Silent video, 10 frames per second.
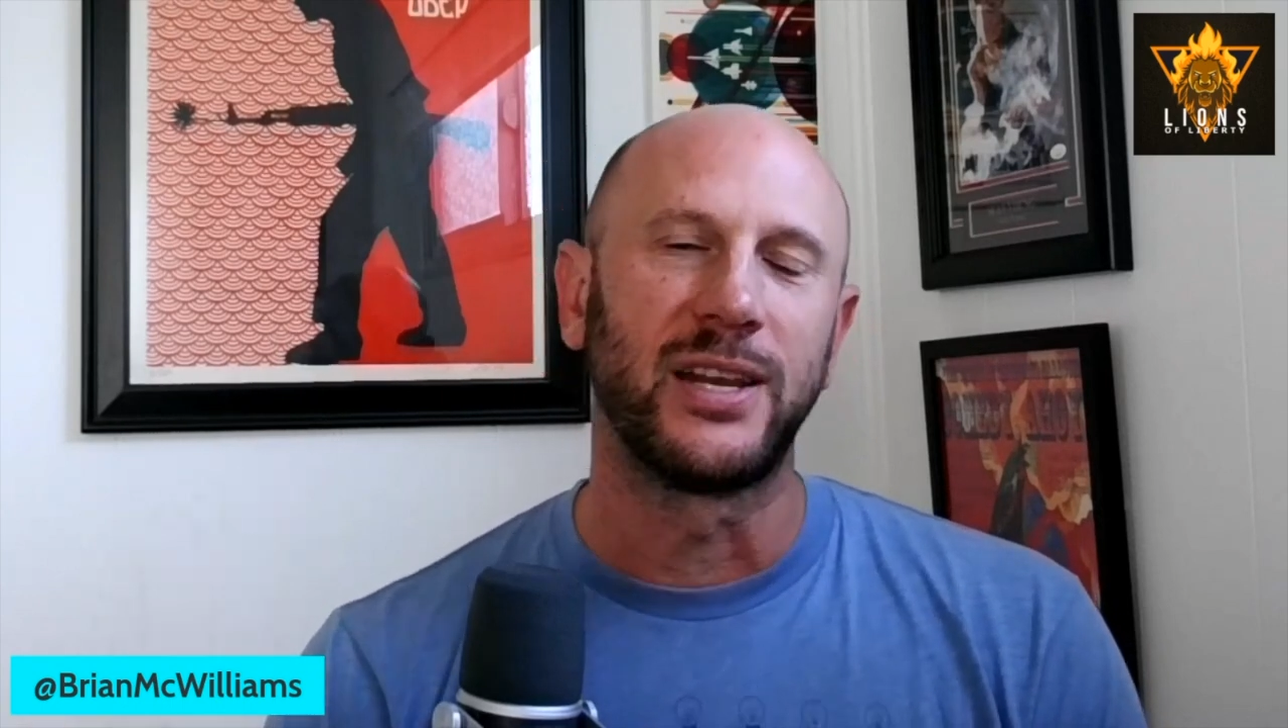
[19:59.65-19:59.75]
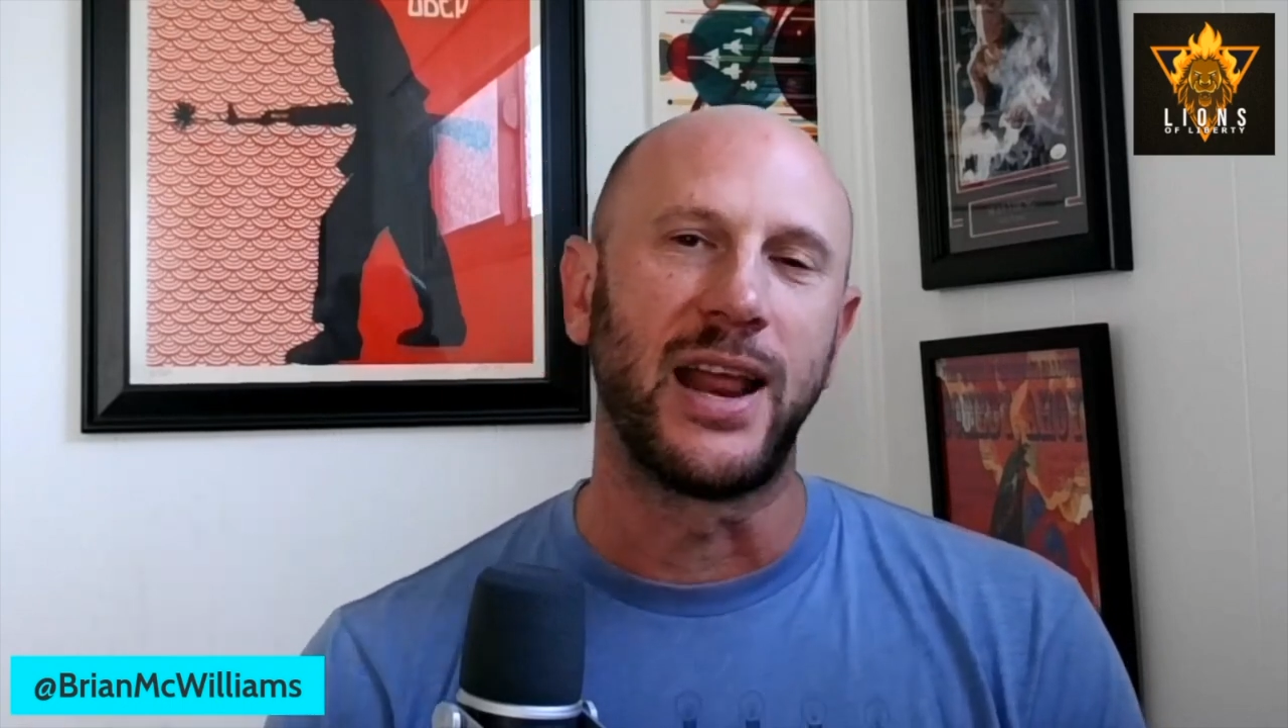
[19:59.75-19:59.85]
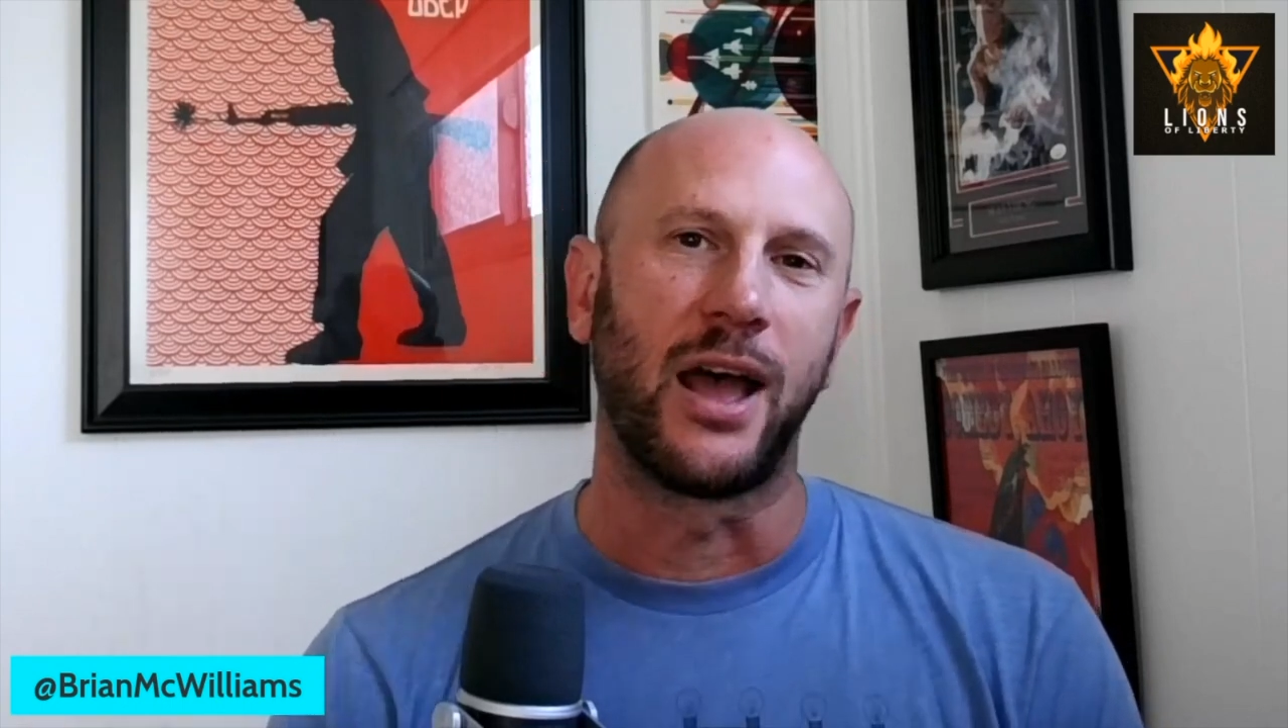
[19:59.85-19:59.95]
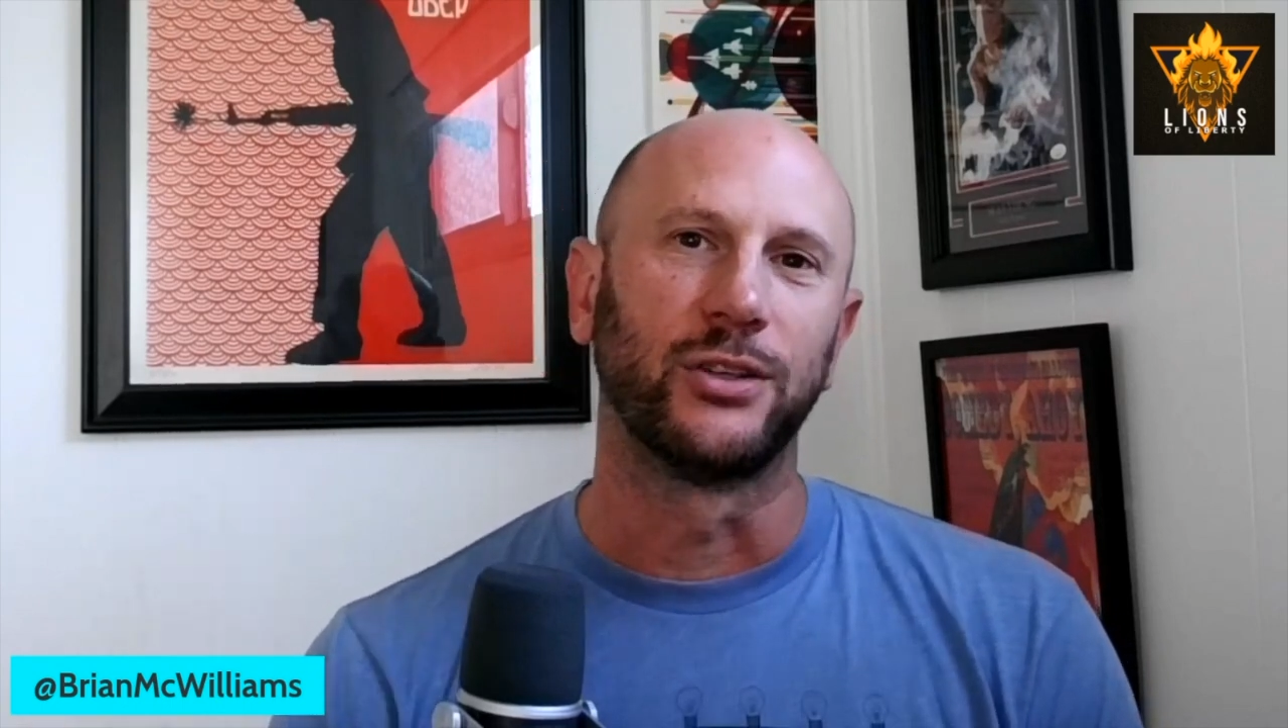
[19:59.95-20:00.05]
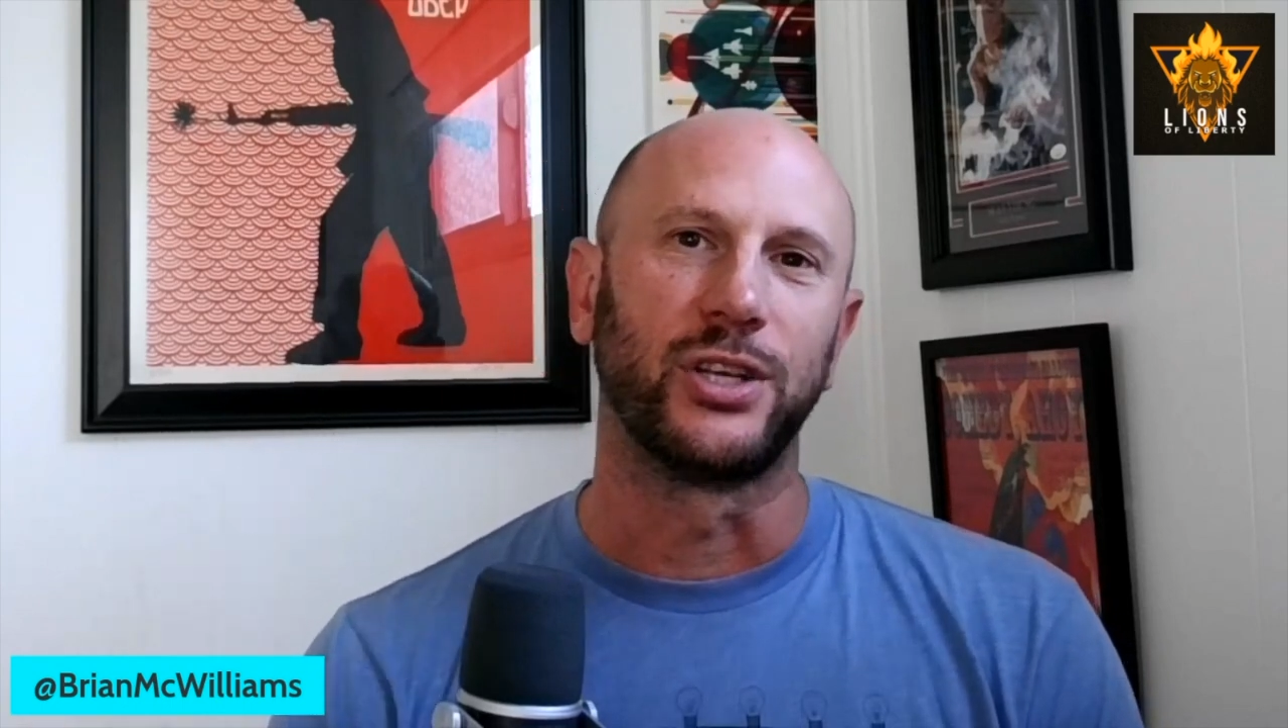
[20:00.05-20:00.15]

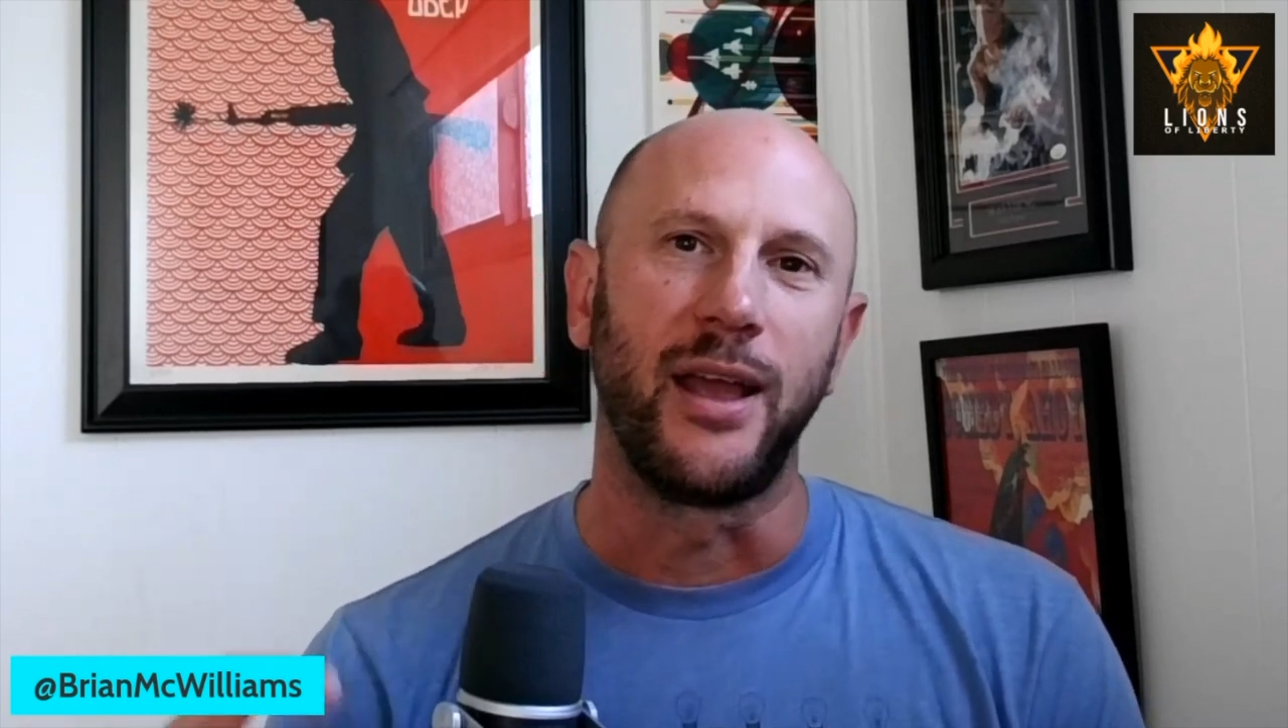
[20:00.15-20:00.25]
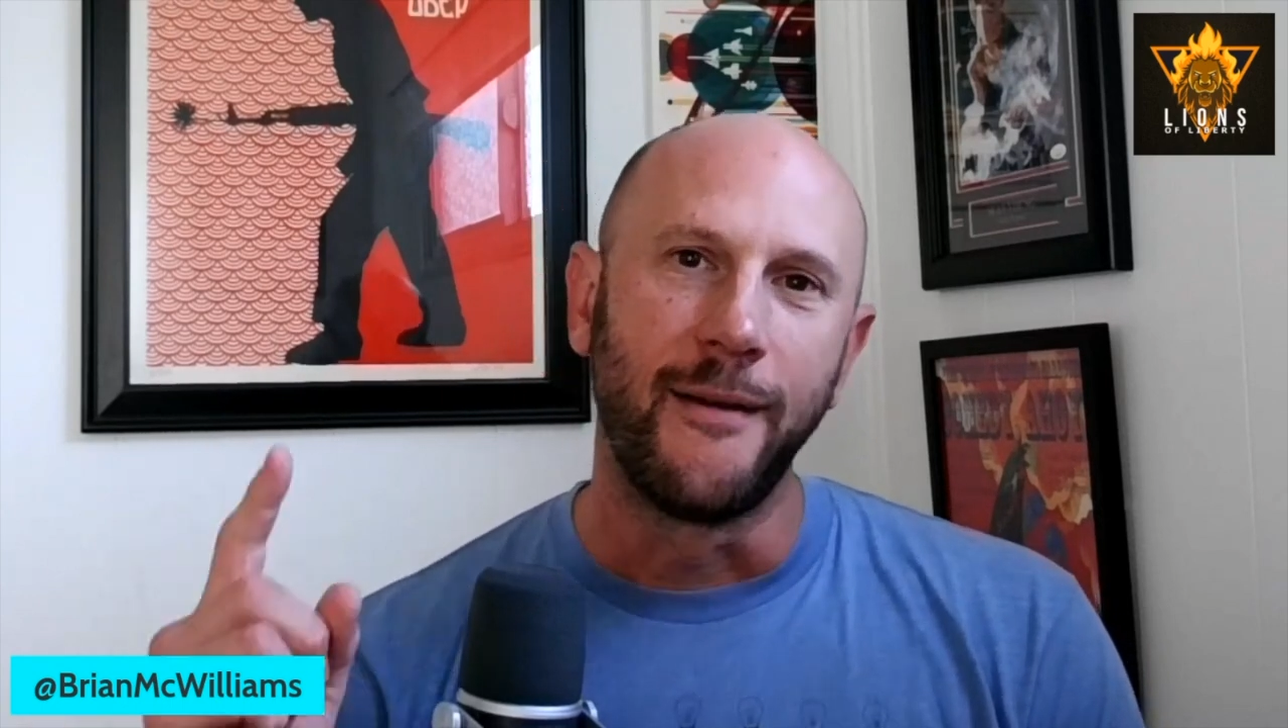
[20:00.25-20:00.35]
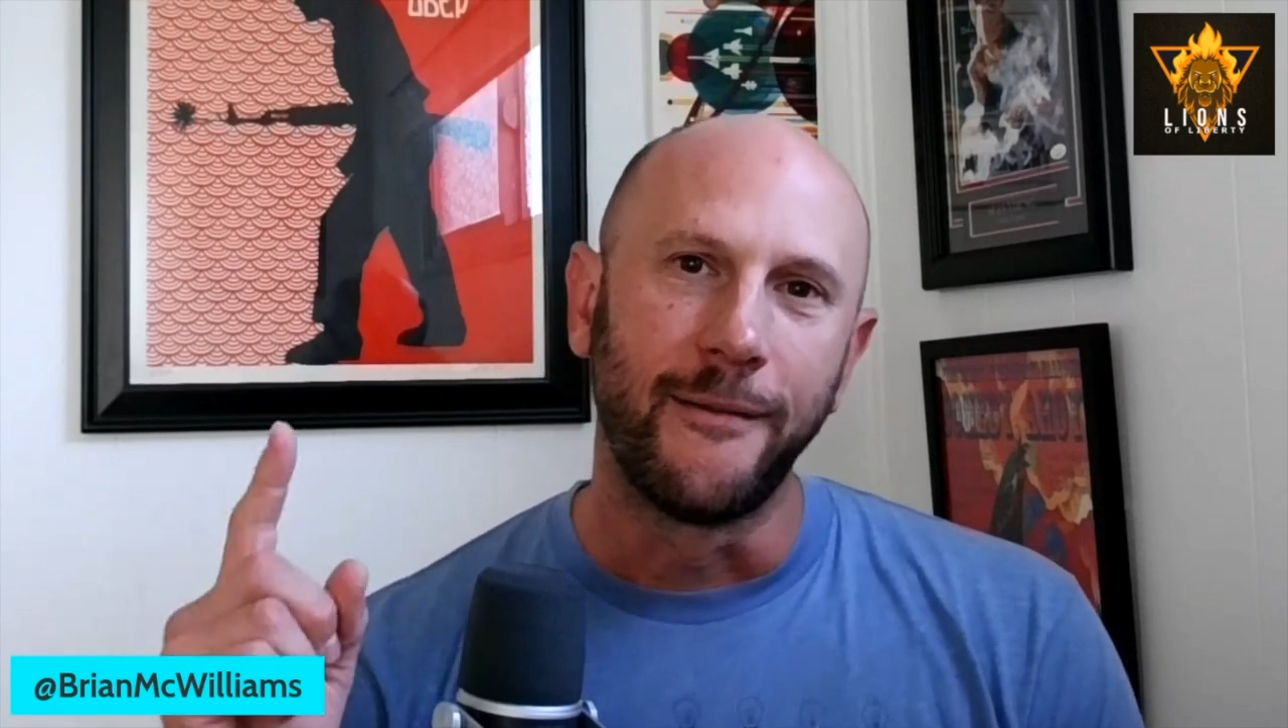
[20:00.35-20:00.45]
analogy.